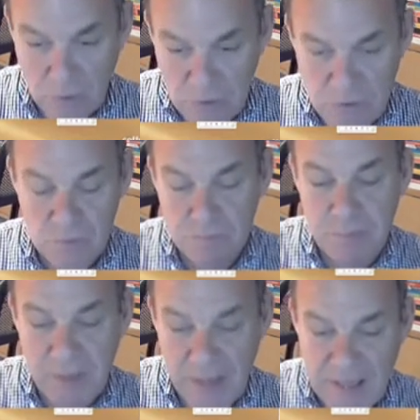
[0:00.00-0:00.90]
to
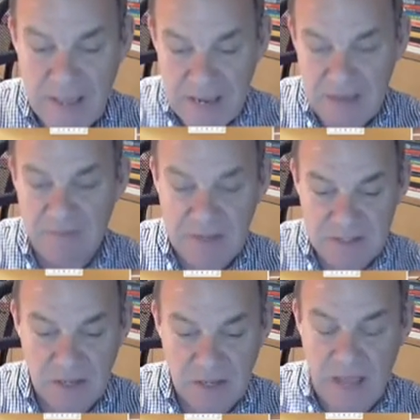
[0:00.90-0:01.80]
behave
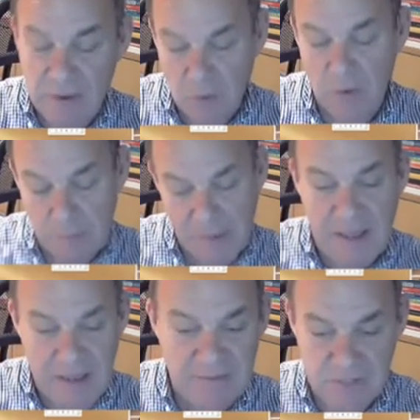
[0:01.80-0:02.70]
how you're going to
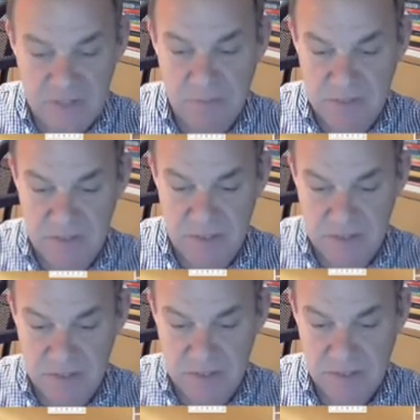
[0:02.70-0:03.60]
behave as a business.